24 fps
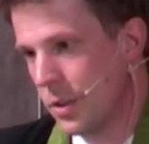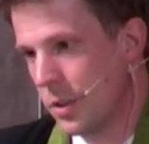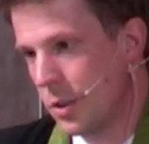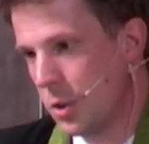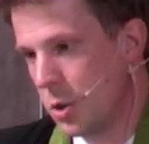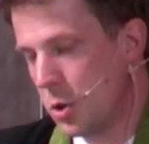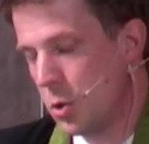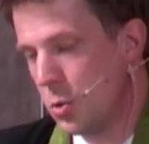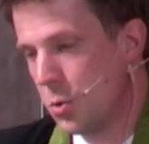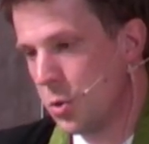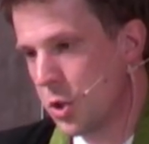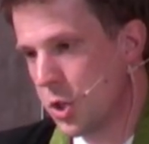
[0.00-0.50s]

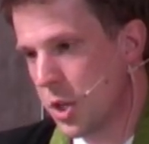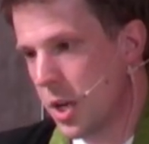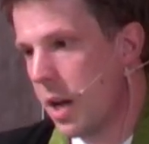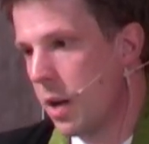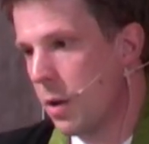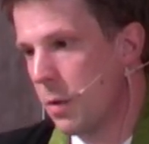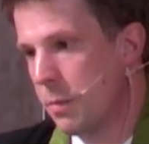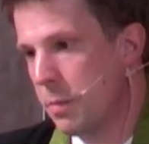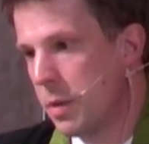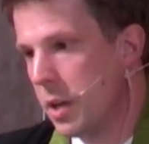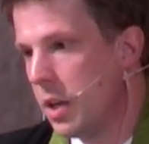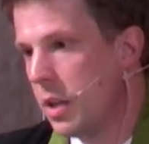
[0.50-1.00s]
You
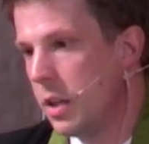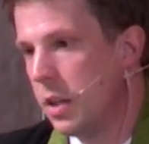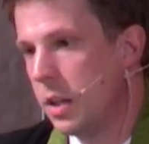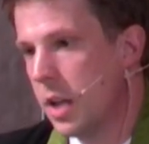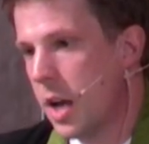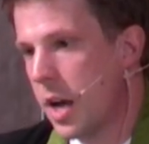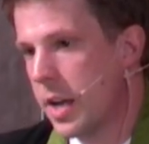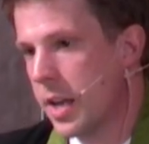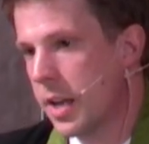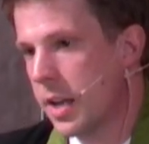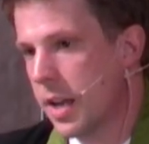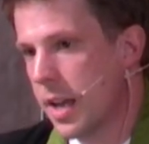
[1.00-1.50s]
shall be
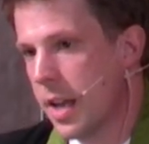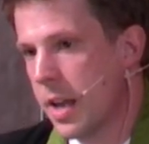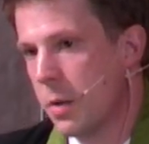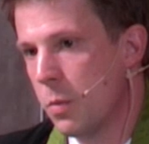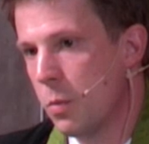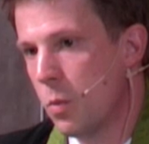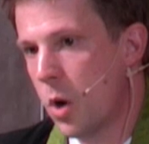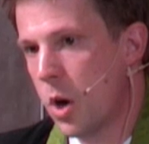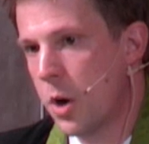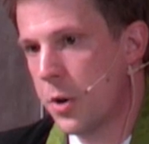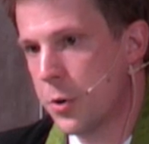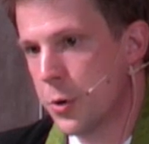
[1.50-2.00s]
like a
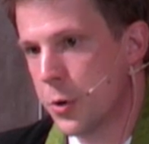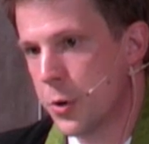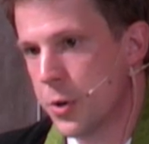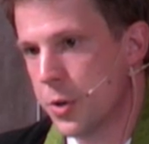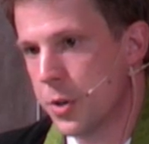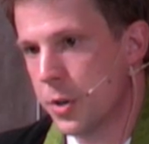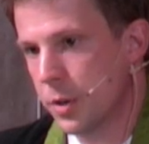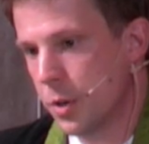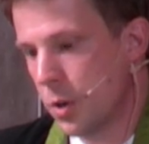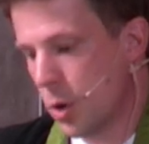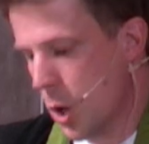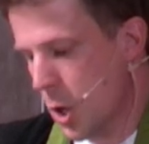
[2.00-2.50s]

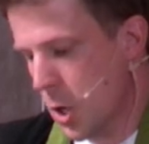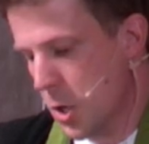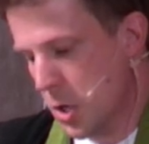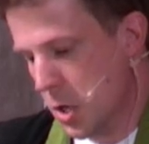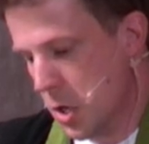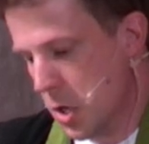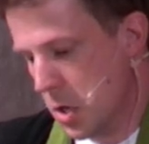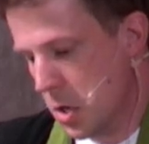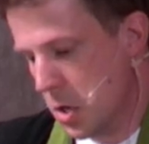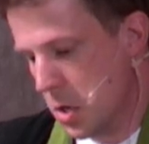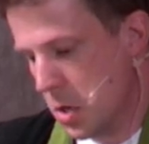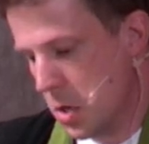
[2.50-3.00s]
watered
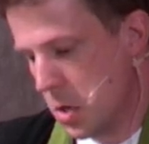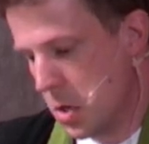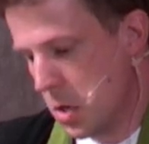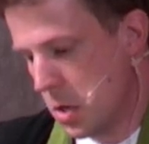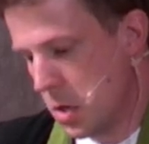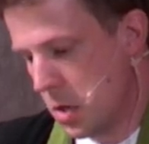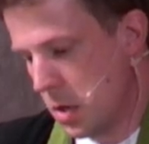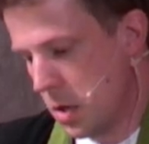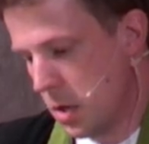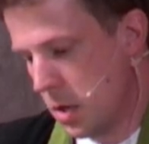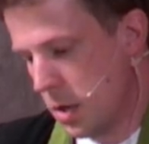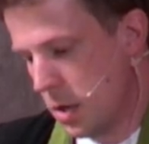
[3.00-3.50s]
garden,
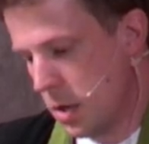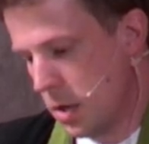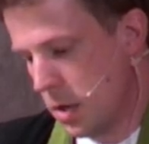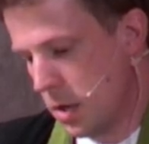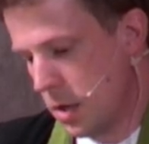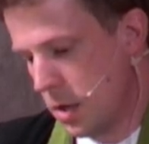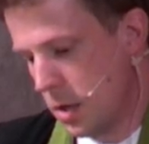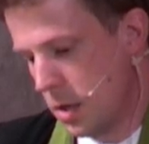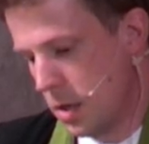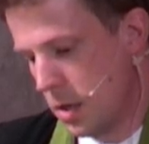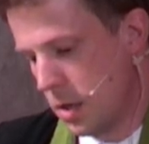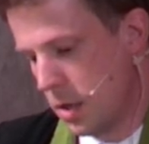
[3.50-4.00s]

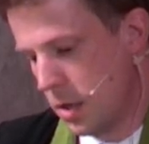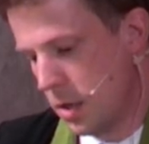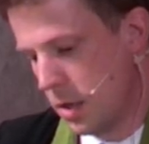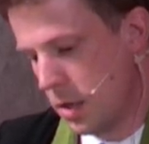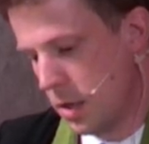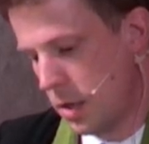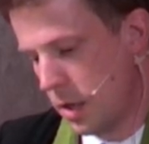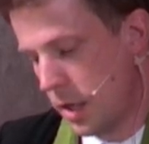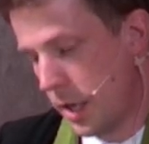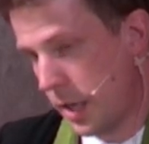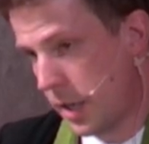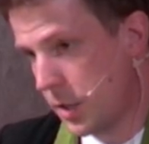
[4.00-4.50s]

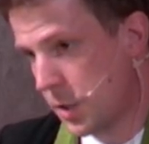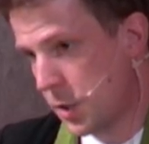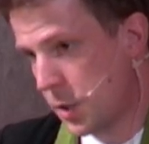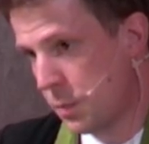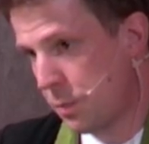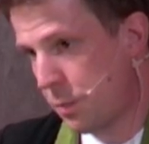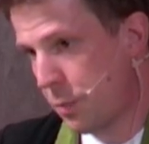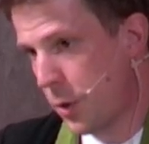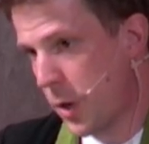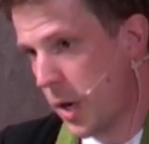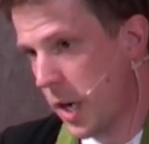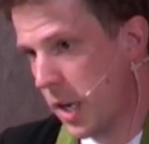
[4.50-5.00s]
like a
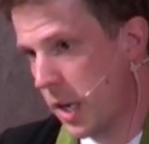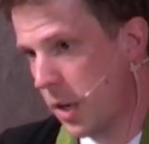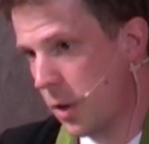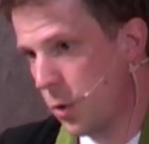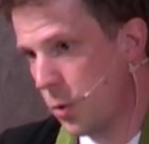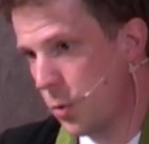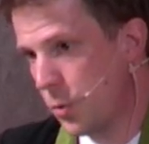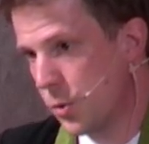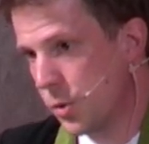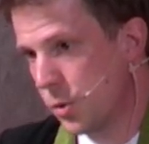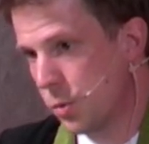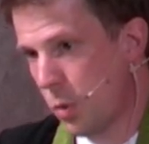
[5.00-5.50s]
spring
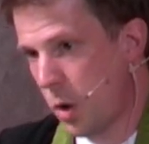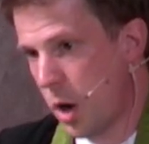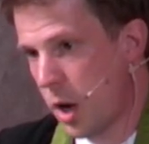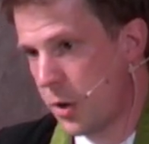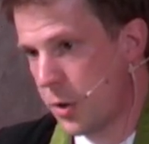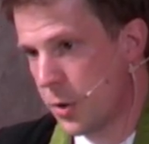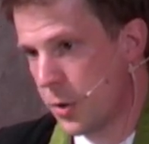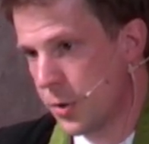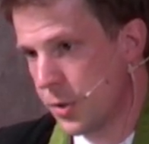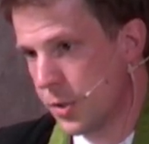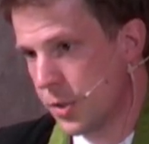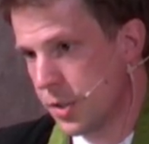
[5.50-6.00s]
whose
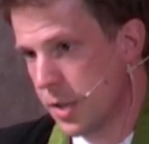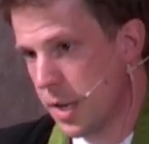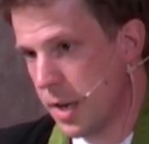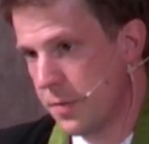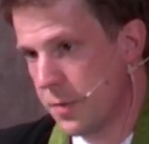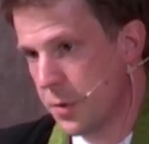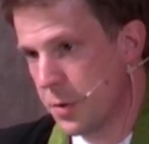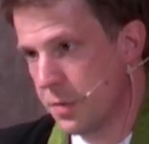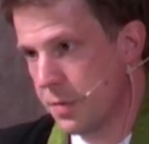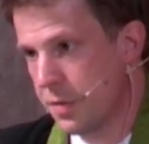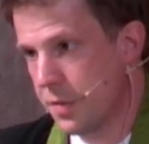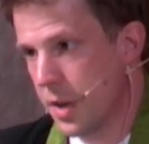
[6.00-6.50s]
waters
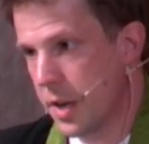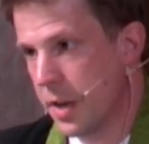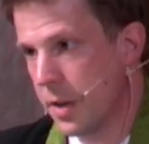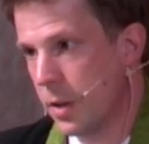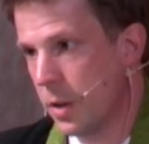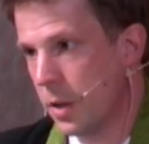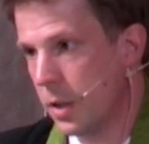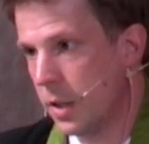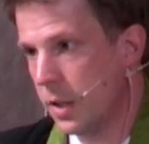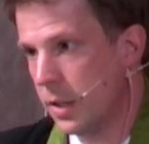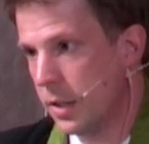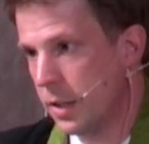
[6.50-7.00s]
never fail.